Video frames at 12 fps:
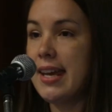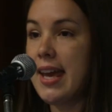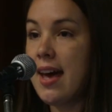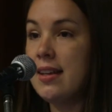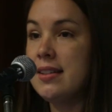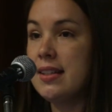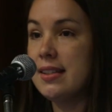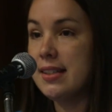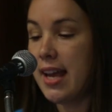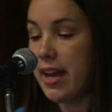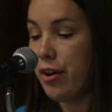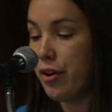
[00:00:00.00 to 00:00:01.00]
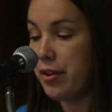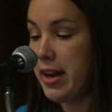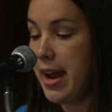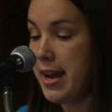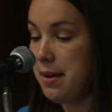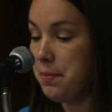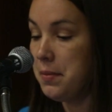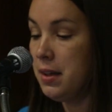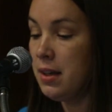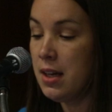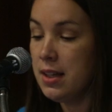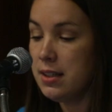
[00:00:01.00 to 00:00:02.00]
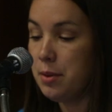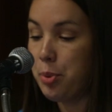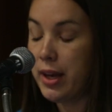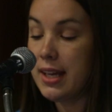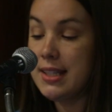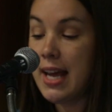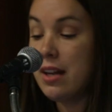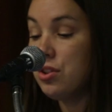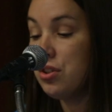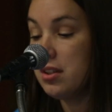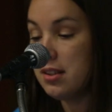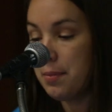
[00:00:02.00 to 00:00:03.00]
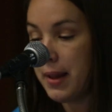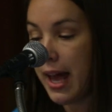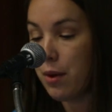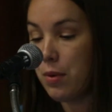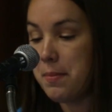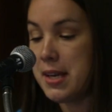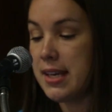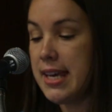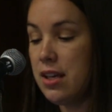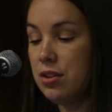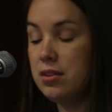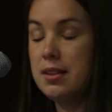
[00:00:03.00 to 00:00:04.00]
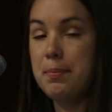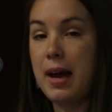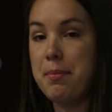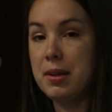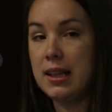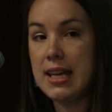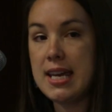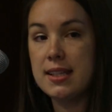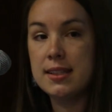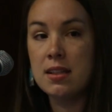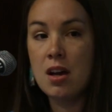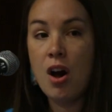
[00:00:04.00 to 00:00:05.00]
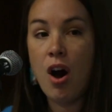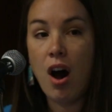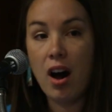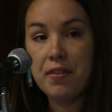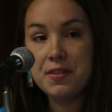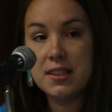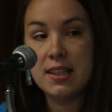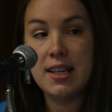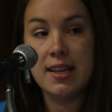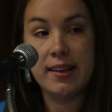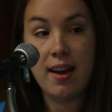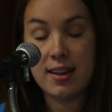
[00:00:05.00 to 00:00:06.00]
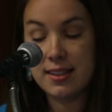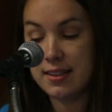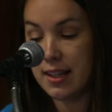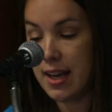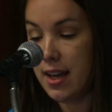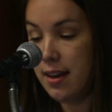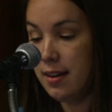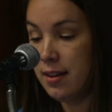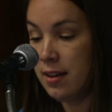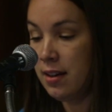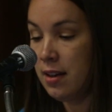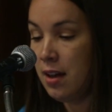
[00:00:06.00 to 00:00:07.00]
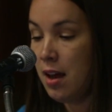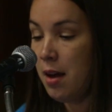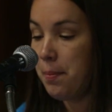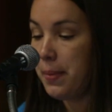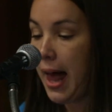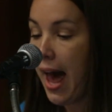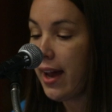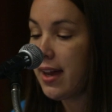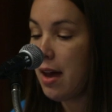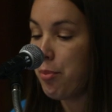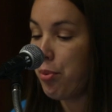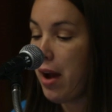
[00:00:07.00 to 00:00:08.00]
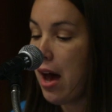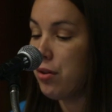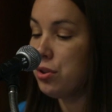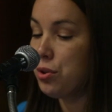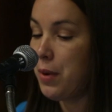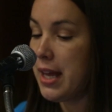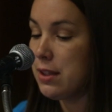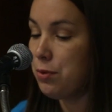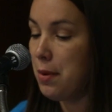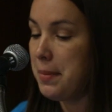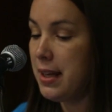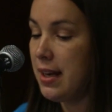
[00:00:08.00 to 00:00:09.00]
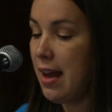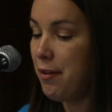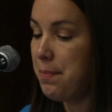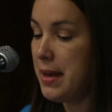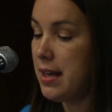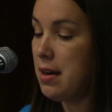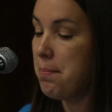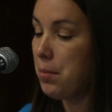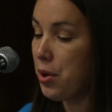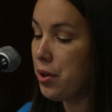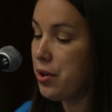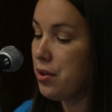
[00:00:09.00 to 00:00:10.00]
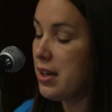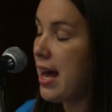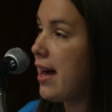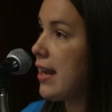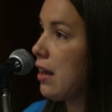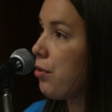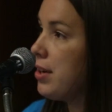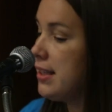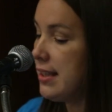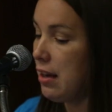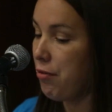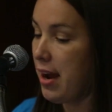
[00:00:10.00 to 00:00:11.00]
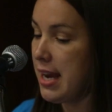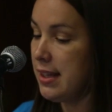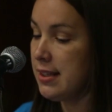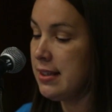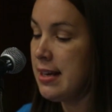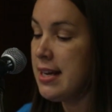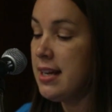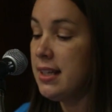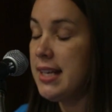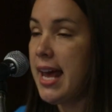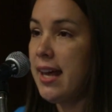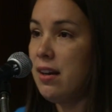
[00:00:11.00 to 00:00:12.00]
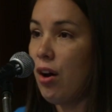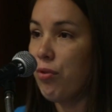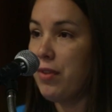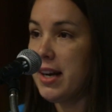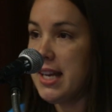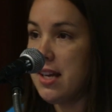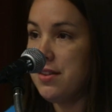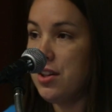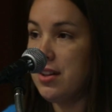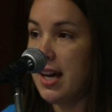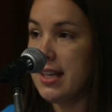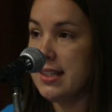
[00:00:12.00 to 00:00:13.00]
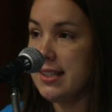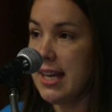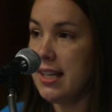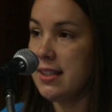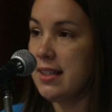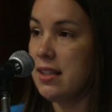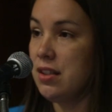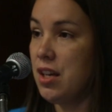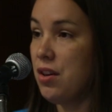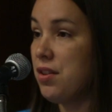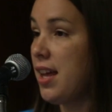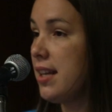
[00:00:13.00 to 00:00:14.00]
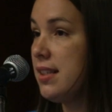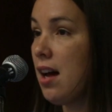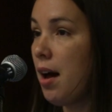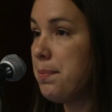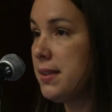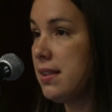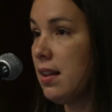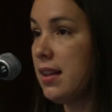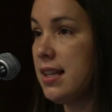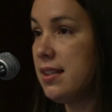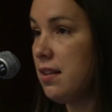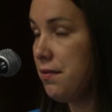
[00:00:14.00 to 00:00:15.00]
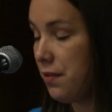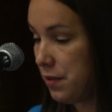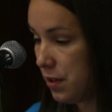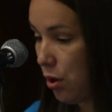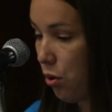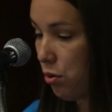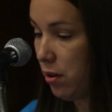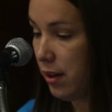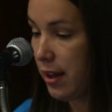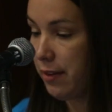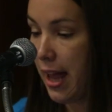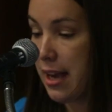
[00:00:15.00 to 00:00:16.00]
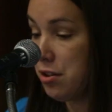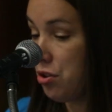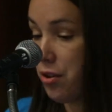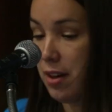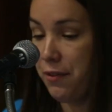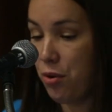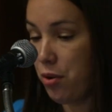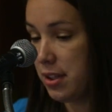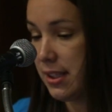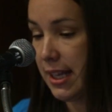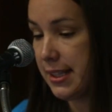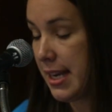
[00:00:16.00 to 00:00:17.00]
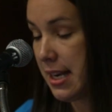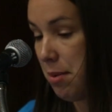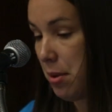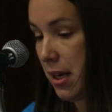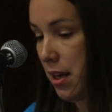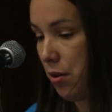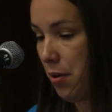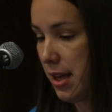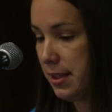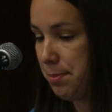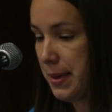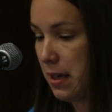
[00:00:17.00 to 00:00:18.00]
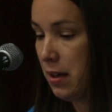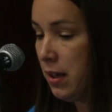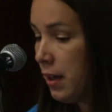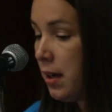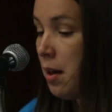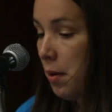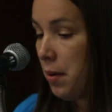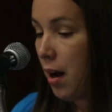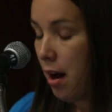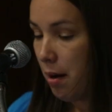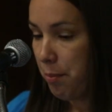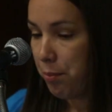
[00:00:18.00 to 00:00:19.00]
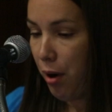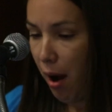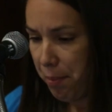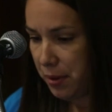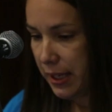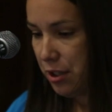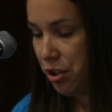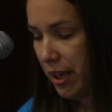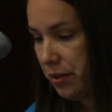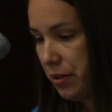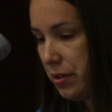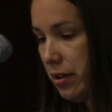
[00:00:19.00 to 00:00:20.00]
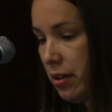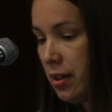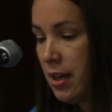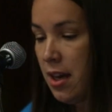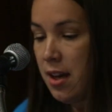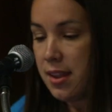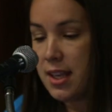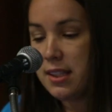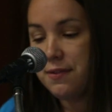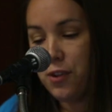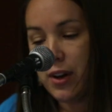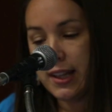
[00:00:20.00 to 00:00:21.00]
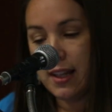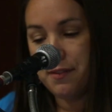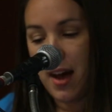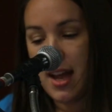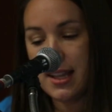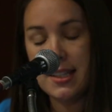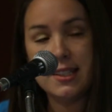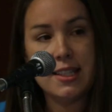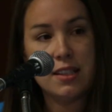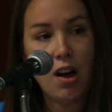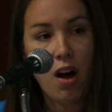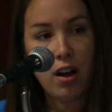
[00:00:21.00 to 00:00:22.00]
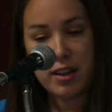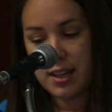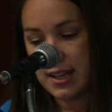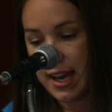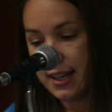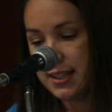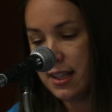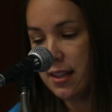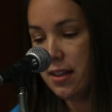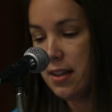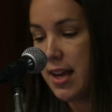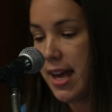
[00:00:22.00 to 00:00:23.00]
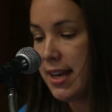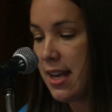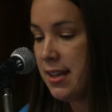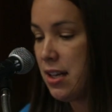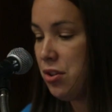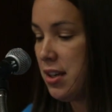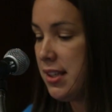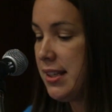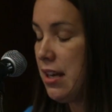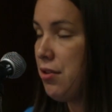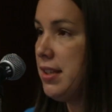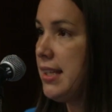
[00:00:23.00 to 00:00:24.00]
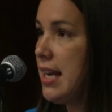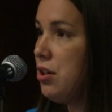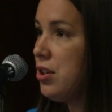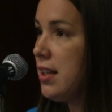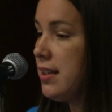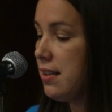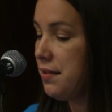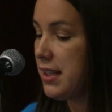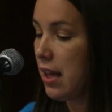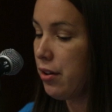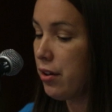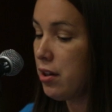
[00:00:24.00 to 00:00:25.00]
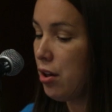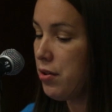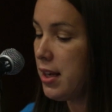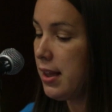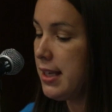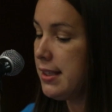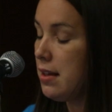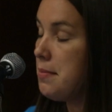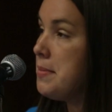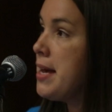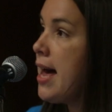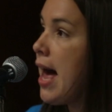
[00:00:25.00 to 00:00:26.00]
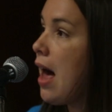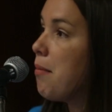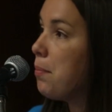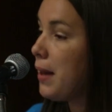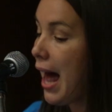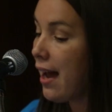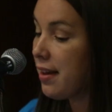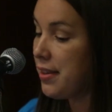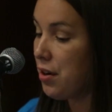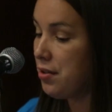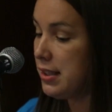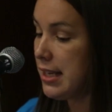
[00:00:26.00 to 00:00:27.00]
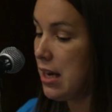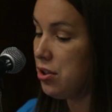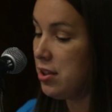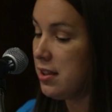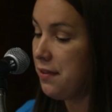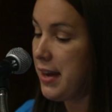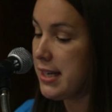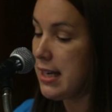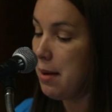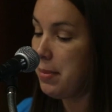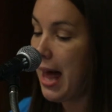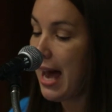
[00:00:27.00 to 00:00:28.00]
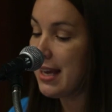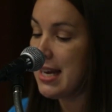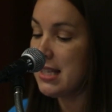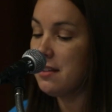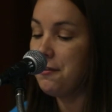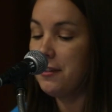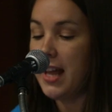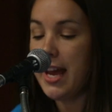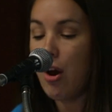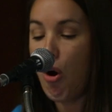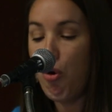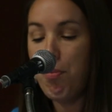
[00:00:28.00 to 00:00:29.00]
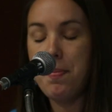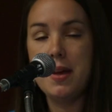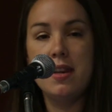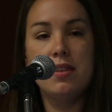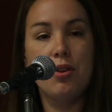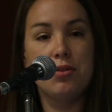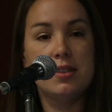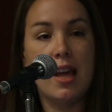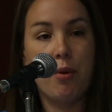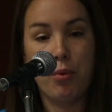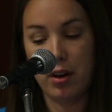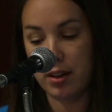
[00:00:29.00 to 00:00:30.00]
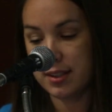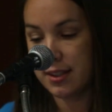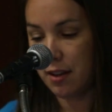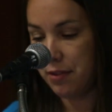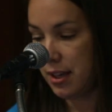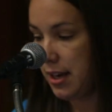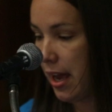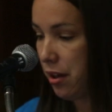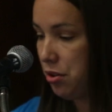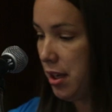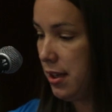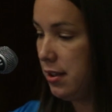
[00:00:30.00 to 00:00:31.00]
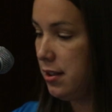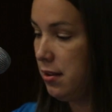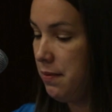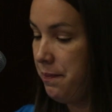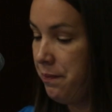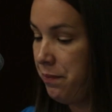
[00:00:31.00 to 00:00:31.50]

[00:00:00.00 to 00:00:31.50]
again to say her name, to bring attention to Black women killed by police, often in custody. Black and brown trans women have been murdered at increasing rates, 10 already in the United States this year. That tops the list of total last year, and of course that's anybody who has been properly gendered. This violence is all connected, and indigenous theorizations of settler colonialism and Black theorizations of anti-Blackness flay open those networks of connections.